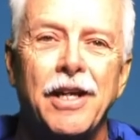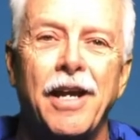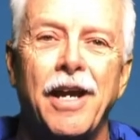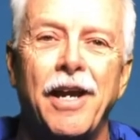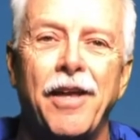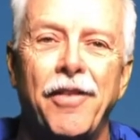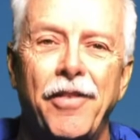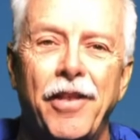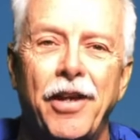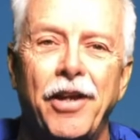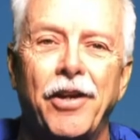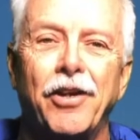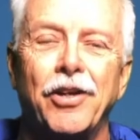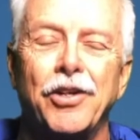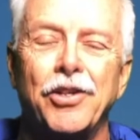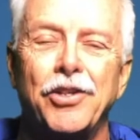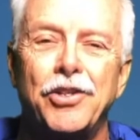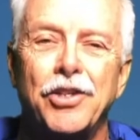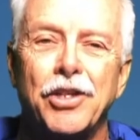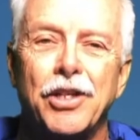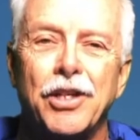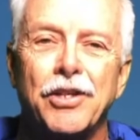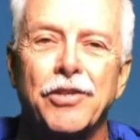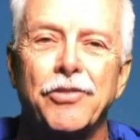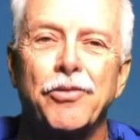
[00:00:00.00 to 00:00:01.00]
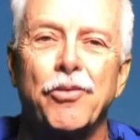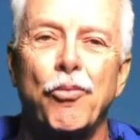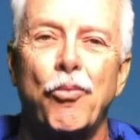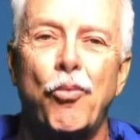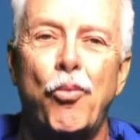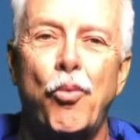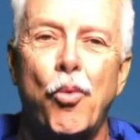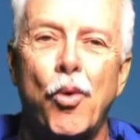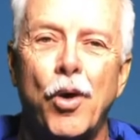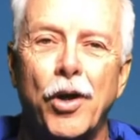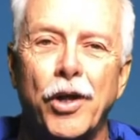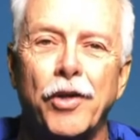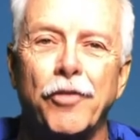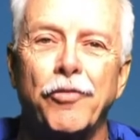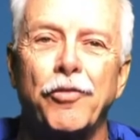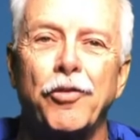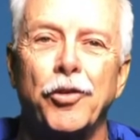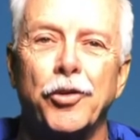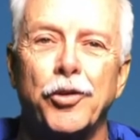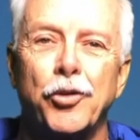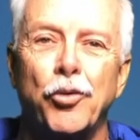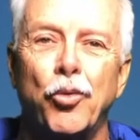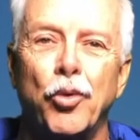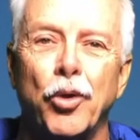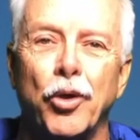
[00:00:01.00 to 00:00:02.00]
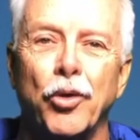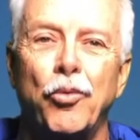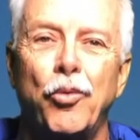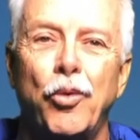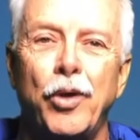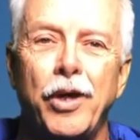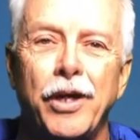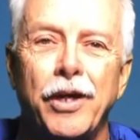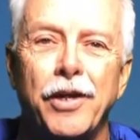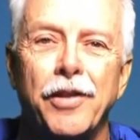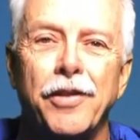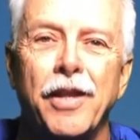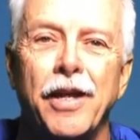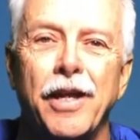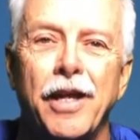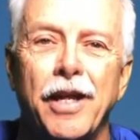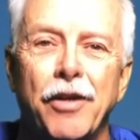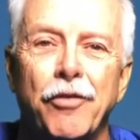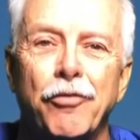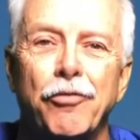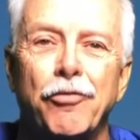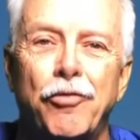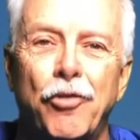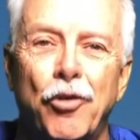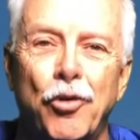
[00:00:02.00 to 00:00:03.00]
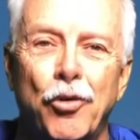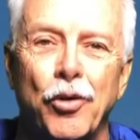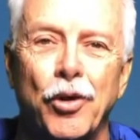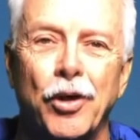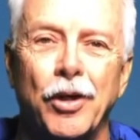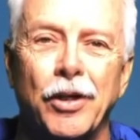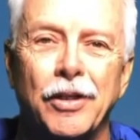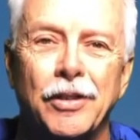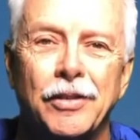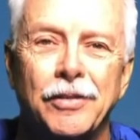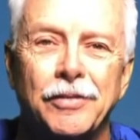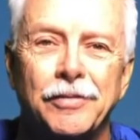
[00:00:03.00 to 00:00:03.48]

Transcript: and they are just wonderful to work with and for.